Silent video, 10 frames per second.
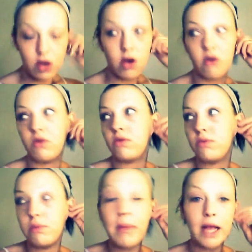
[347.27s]
go
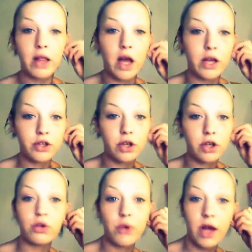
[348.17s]
make lunch,
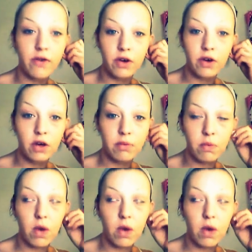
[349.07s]
go do whatever